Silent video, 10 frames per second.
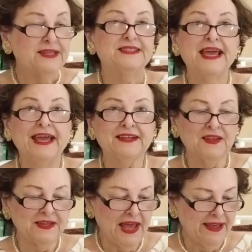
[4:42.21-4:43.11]

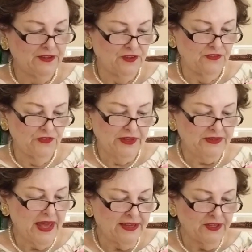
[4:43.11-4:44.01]
Danlin Akins and
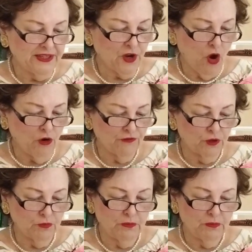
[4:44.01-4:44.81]
Nadine Harville